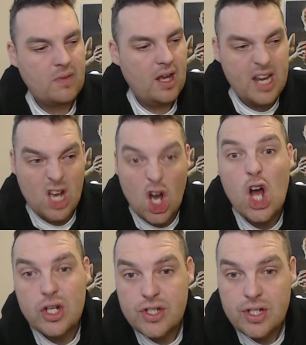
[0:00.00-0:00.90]
And it
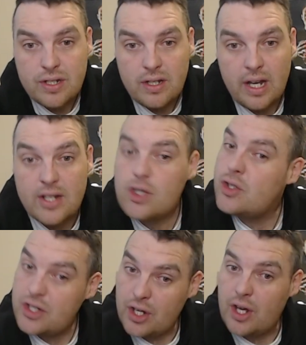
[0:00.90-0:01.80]
hurts. And it's
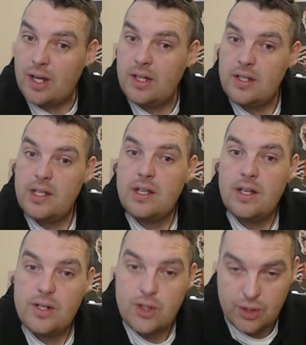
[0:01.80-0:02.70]
good to hurt.
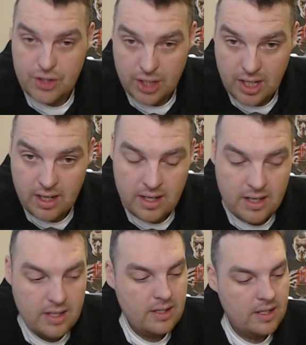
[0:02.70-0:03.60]
It's good to hurt.
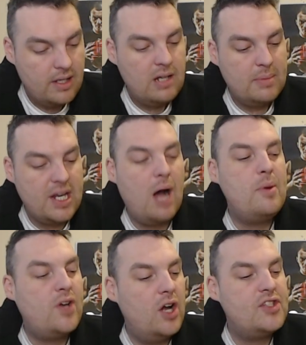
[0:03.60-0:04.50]
But now
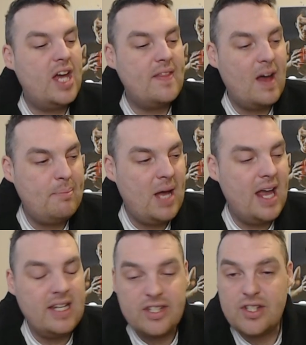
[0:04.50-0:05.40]
we've got to take that
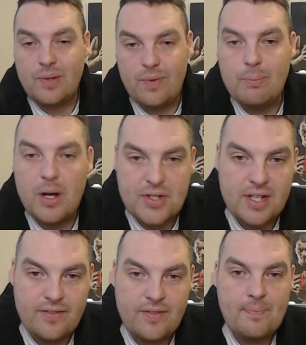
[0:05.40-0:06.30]
pain into something
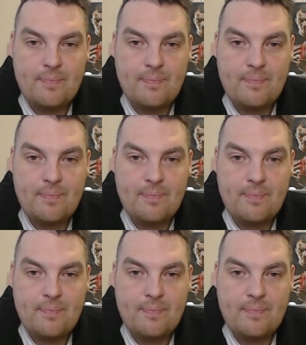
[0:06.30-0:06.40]
positive.